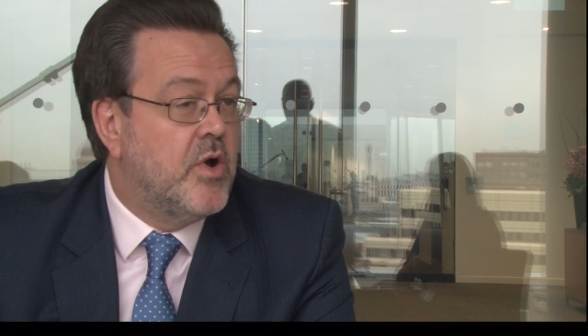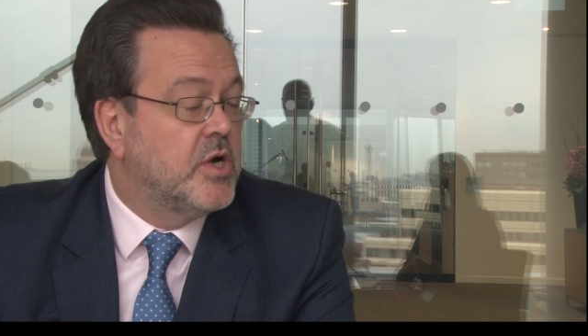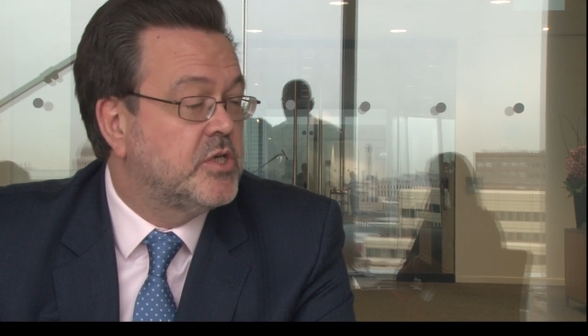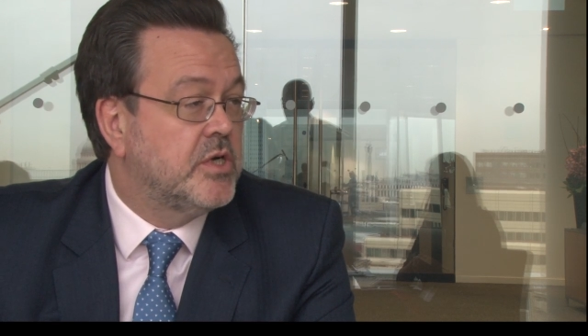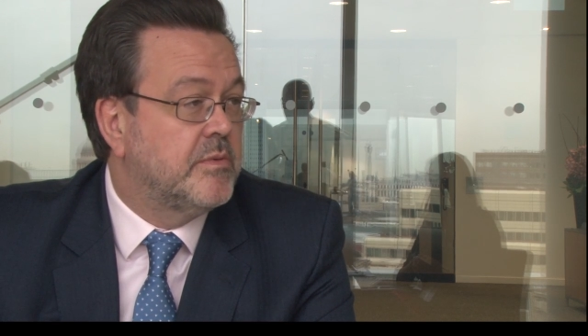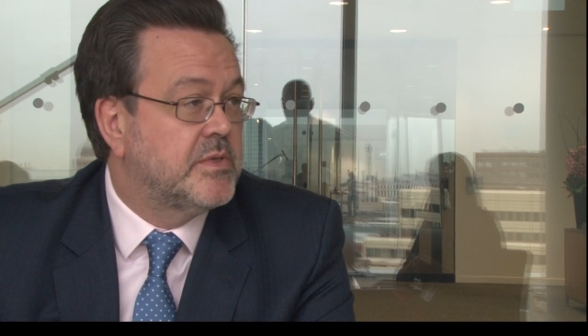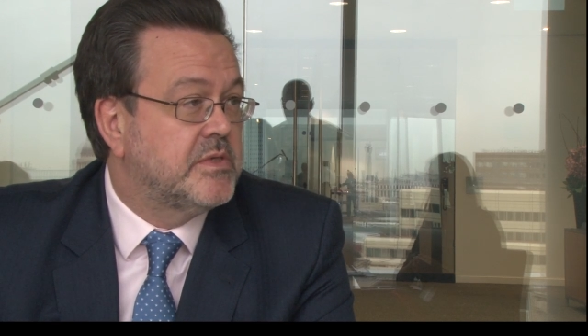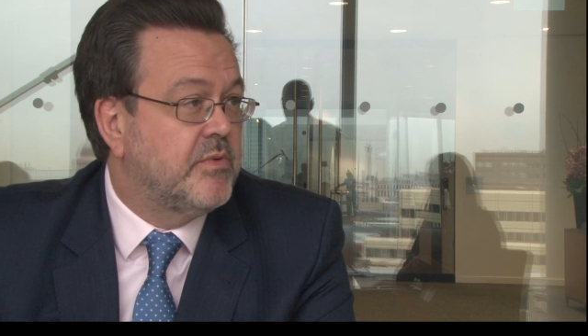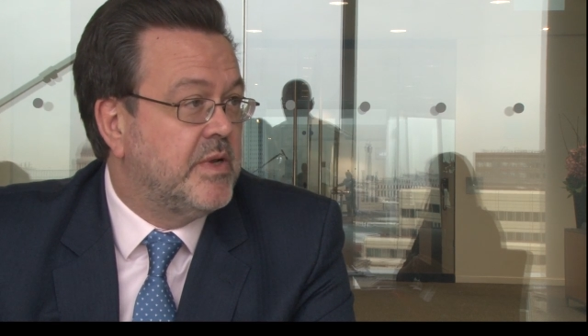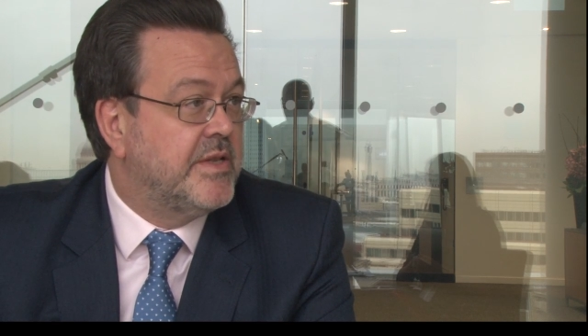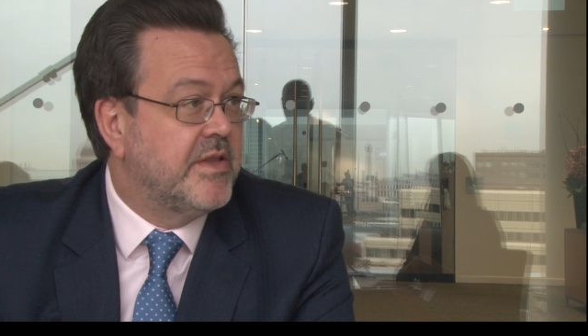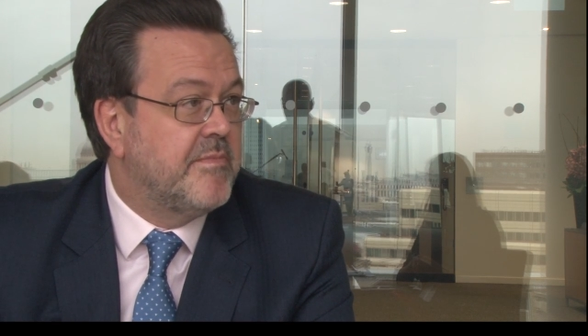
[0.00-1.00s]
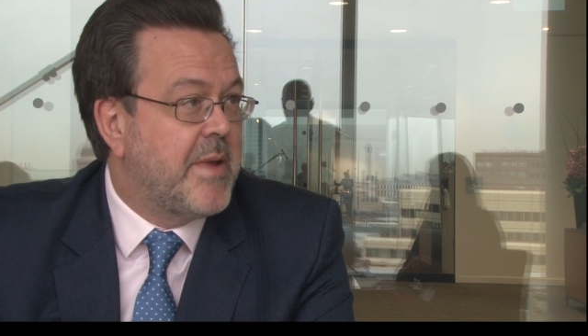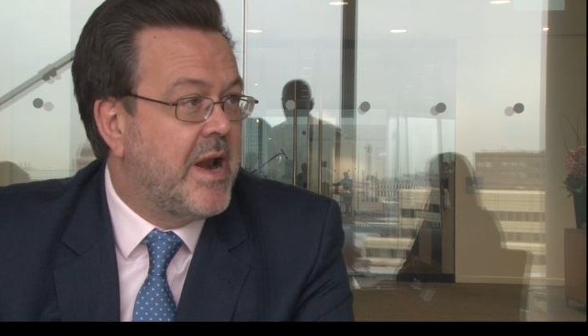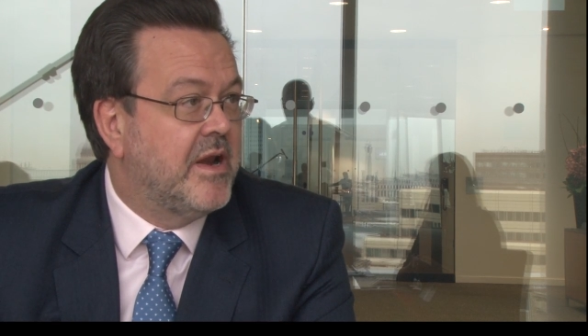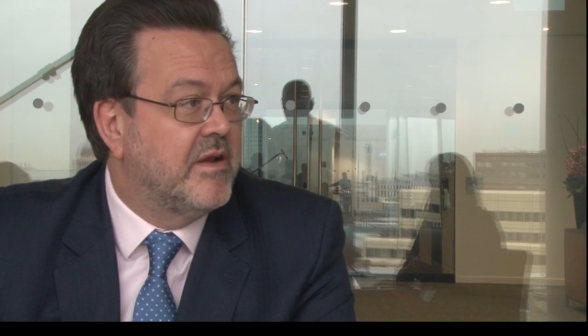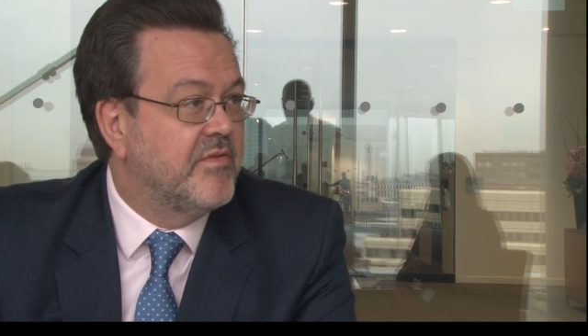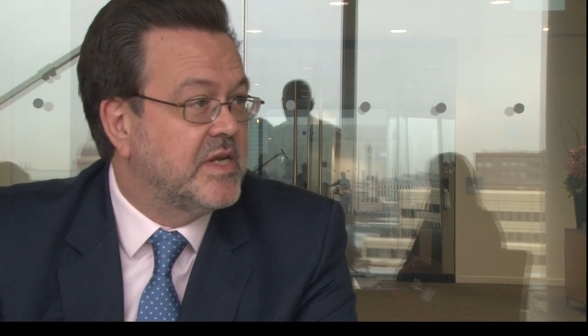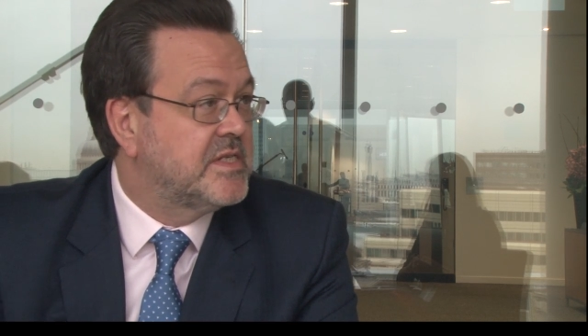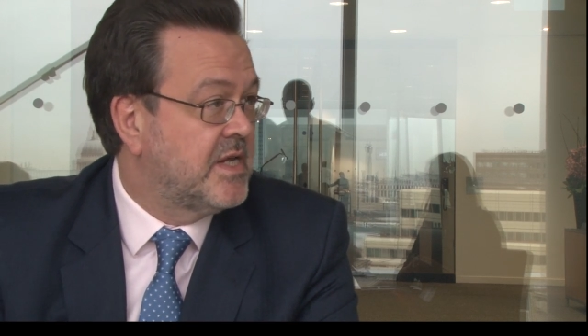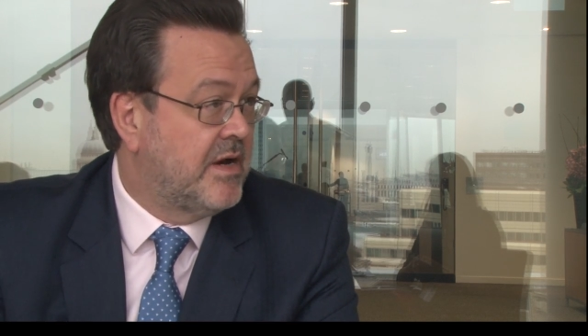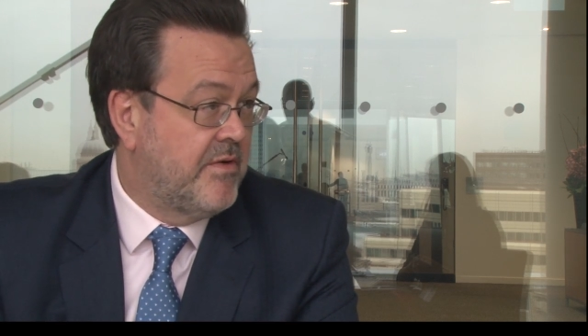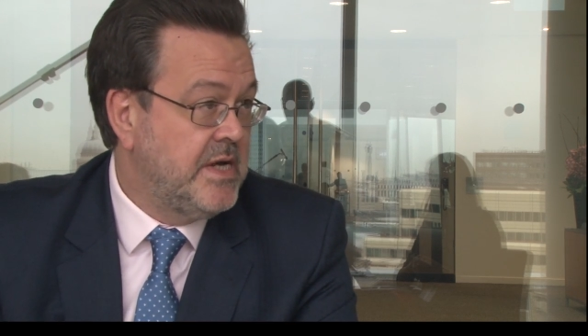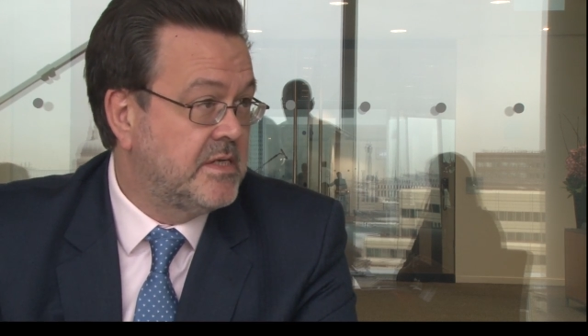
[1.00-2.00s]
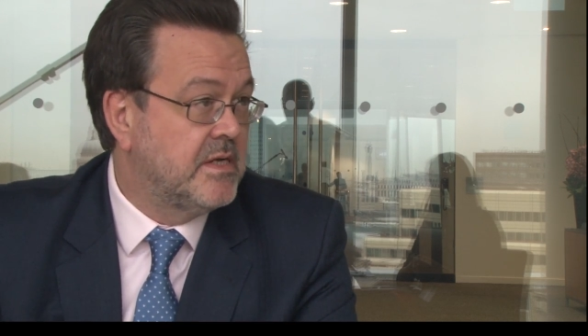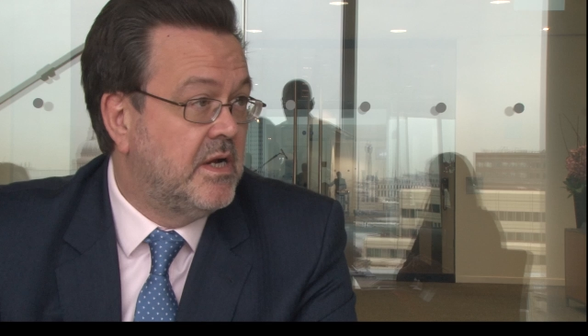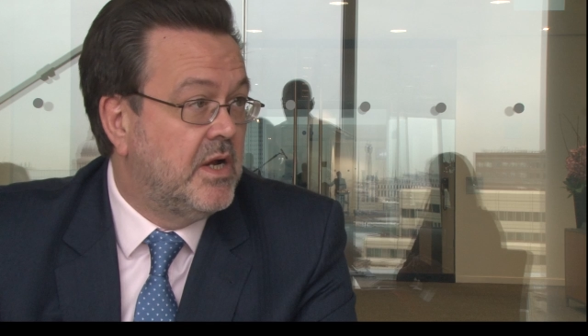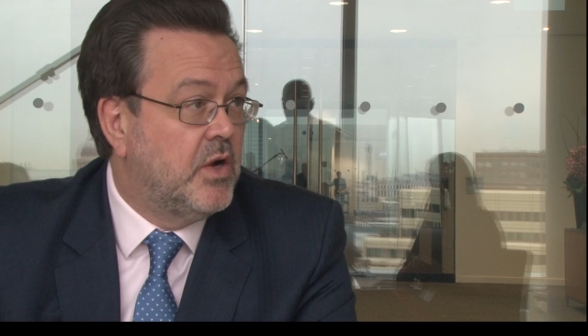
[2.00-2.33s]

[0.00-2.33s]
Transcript: workshops under the banning of Accelerate,